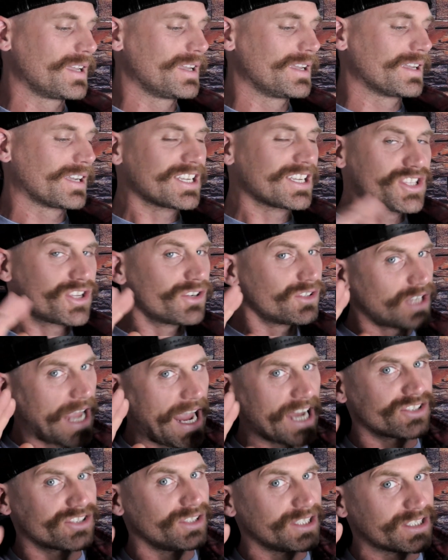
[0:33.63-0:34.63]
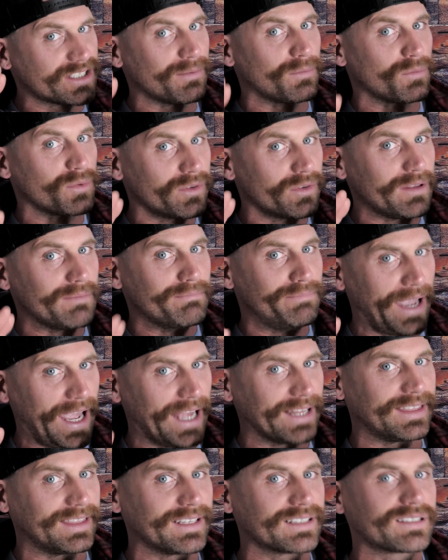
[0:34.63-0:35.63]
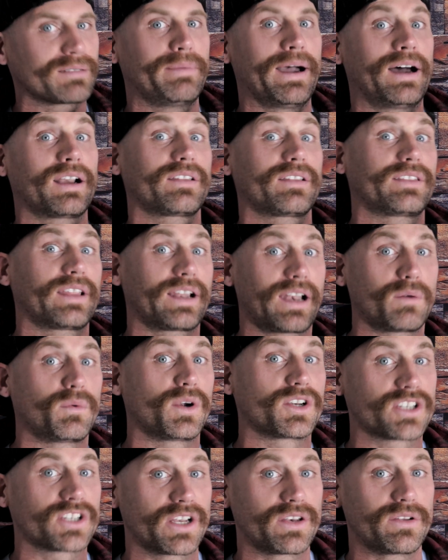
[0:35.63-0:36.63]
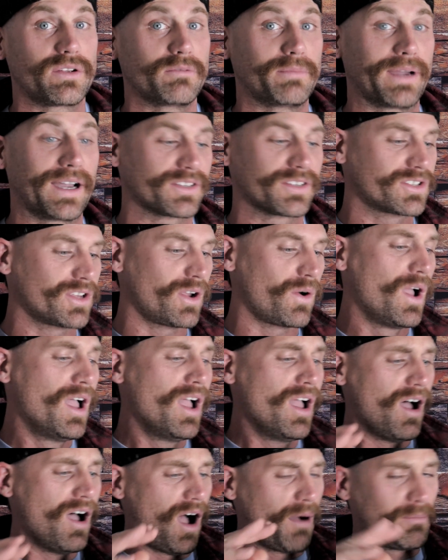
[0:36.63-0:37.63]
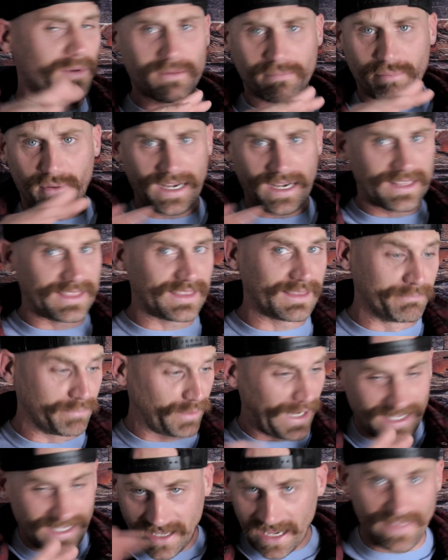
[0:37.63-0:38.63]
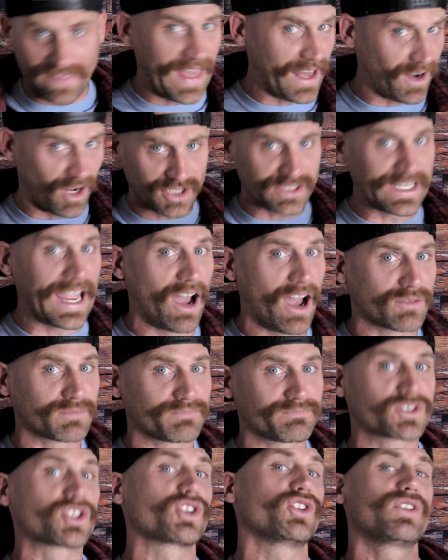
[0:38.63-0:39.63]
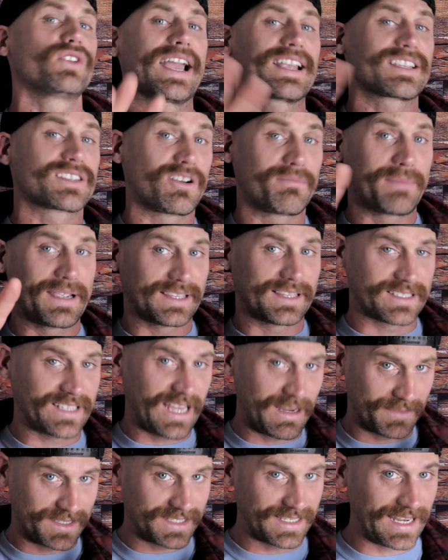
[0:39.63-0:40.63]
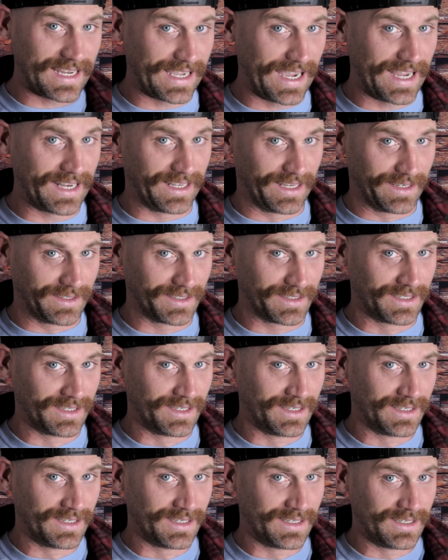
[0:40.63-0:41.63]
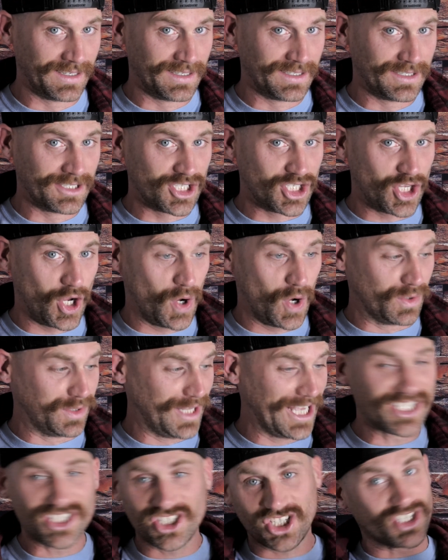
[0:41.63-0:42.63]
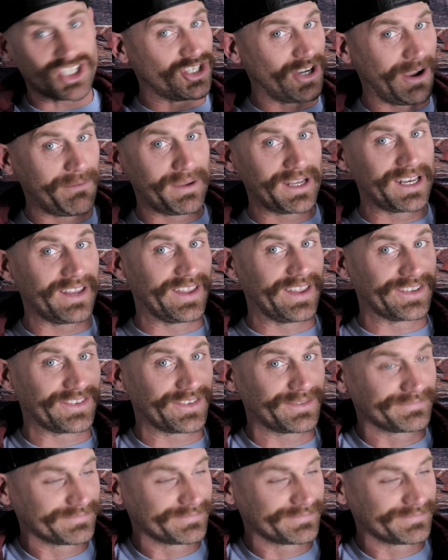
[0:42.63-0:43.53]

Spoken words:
Because there's actually some really bad things about it that I wish I knew about. So I'm going to break that all down so you guys don't make the same mistake I did. So let's just jump into this.